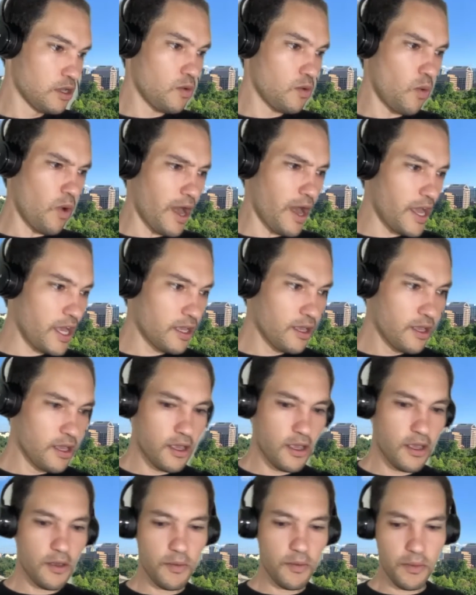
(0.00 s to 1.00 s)
Why?
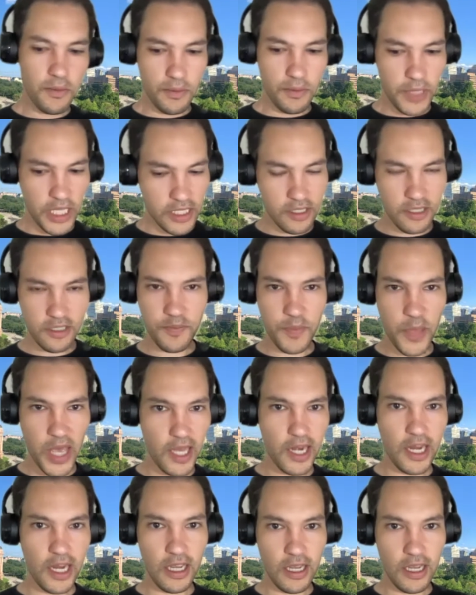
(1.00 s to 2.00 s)
Because he's
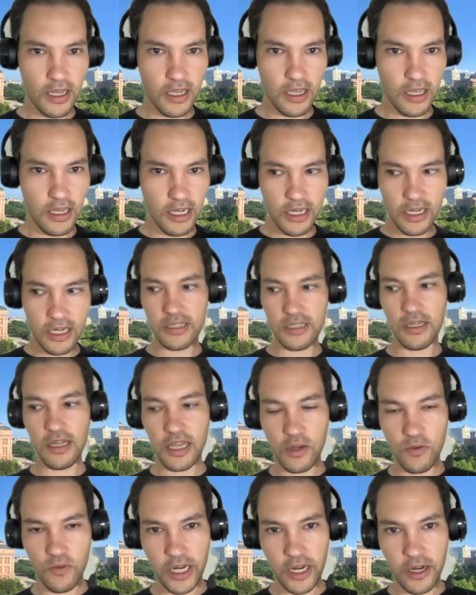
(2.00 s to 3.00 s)
petty and he doesn't
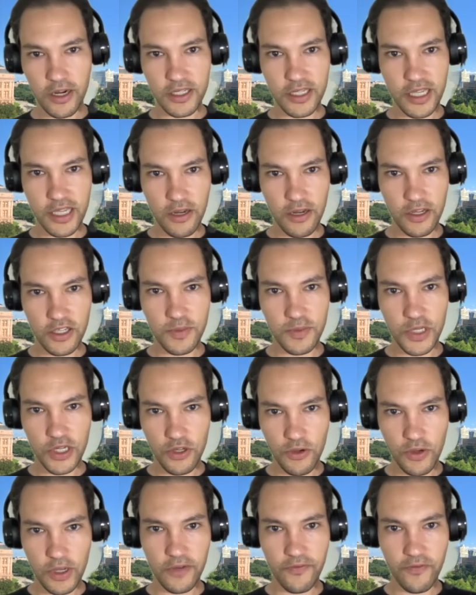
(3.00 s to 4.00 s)
like what Harris County has been
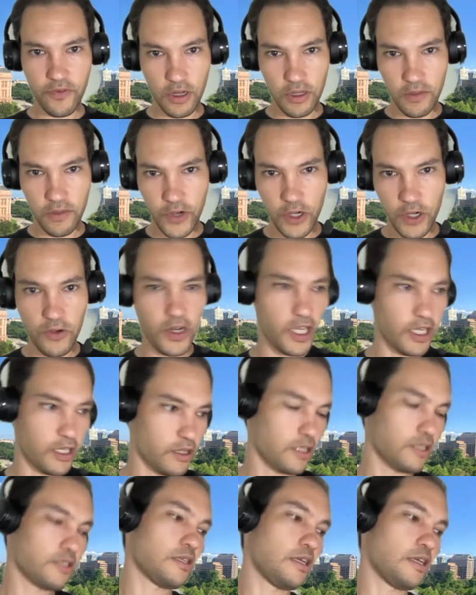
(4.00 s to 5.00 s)
doing on voting and
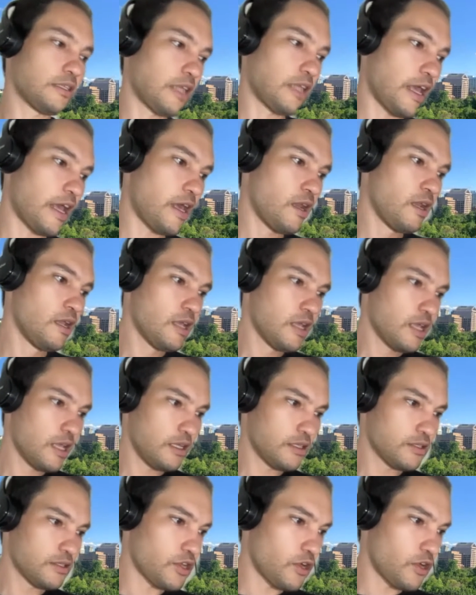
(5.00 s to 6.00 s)
things like that.
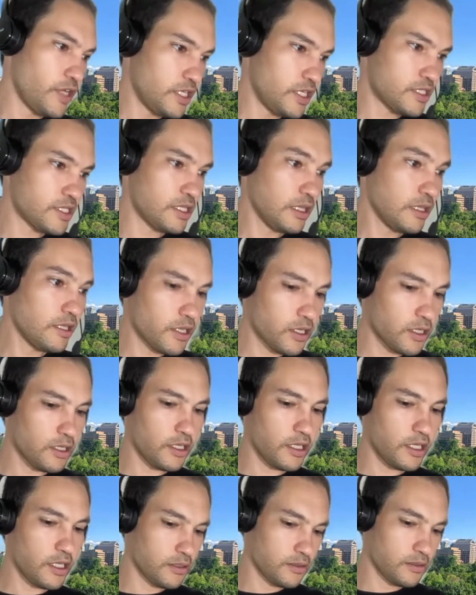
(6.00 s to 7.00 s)
And so he's
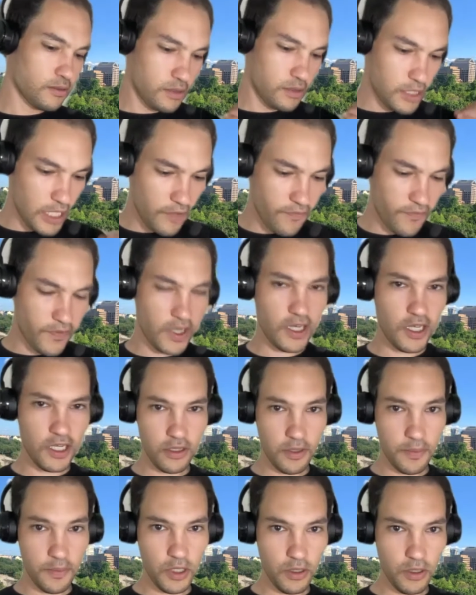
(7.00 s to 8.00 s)
literally defunding
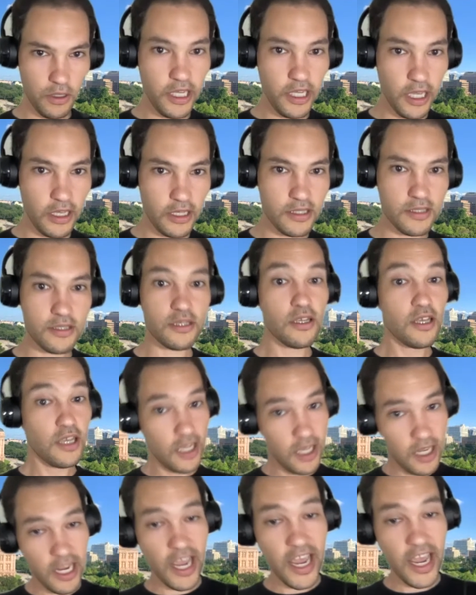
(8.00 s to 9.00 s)
the police
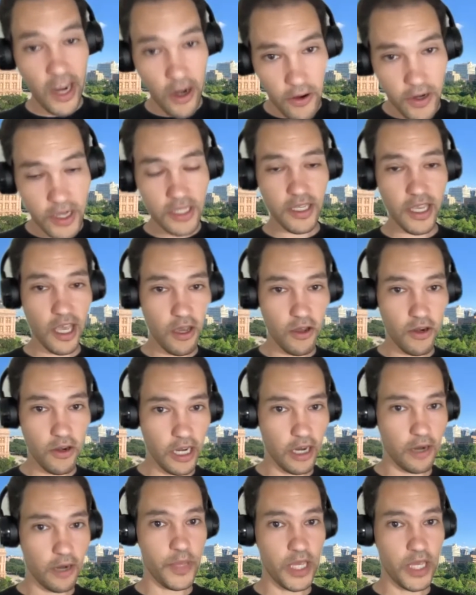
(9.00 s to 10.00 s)
in Harris County,
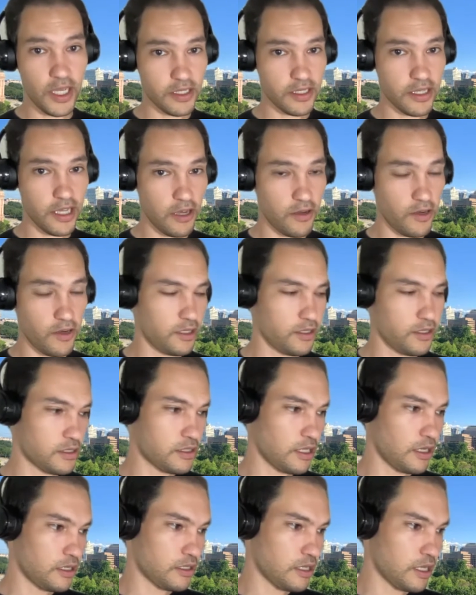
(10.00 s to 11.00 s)
our biggest county in the
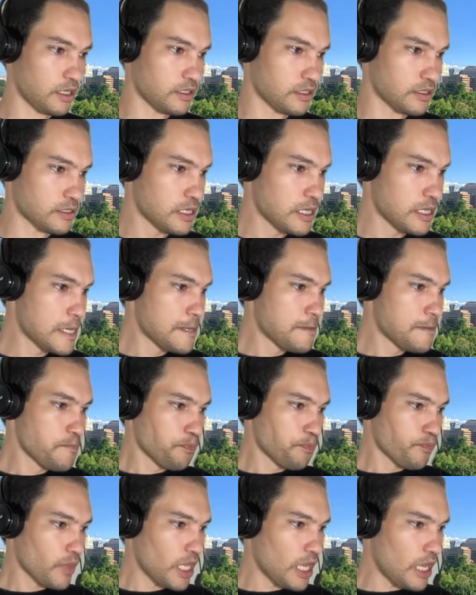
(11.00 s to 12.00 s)
state of Texas.
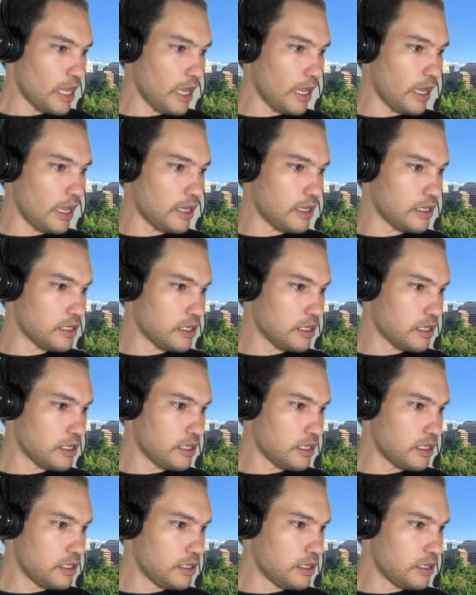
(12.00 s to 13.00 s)
And
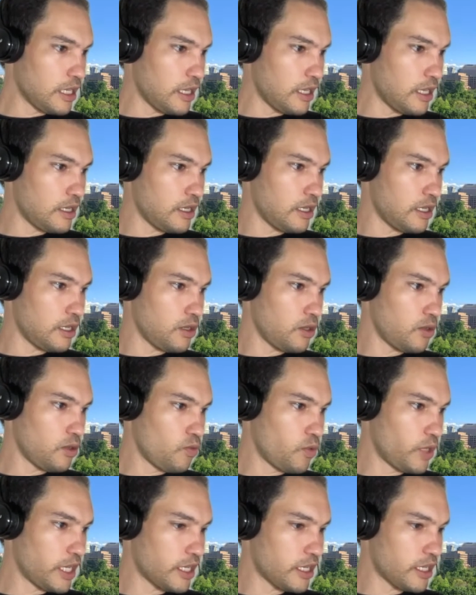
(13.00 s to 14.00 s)
then
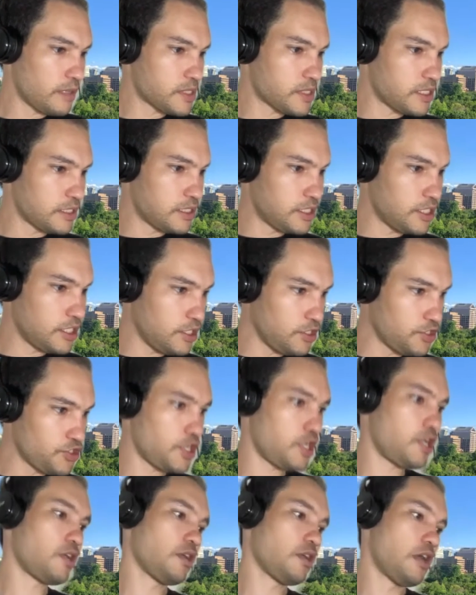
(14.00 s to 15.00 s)
when it comes to
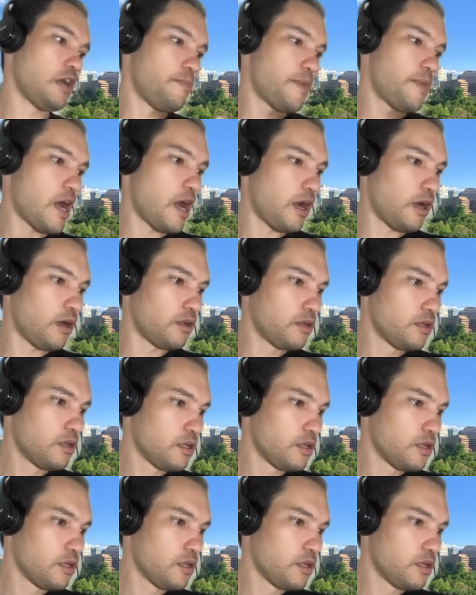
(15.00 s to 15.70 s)
teaching about,